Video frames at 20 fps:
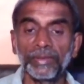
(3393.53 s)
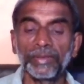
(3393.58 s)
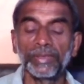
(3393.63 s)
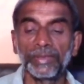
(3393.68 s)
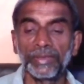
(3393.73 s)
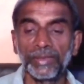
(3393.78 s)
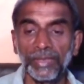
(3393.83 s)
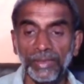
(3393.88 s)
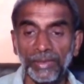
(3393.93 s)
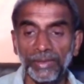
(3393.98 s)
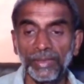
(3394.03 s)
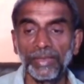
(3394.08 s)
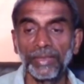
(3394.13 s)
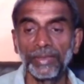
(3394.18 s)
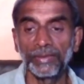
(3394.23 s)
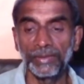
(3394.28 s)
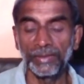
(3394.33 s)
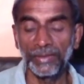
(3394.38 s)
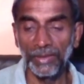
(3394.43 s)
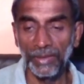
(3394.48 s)
They
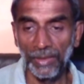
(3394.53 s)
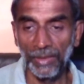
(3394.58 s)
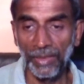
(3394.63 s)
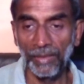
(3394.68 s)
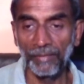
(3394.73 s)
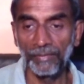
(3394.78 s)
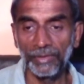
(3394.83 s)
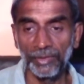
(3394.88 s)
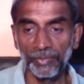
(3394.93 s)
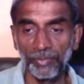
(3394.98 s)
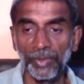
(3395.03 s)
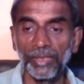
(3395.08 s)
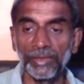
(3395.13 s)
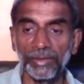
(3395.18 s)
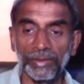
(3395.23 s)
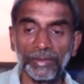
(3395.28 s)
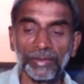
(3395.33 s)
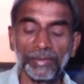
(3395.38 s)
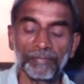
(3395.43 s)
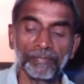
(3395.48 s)
still have a
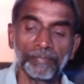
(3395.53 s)
space,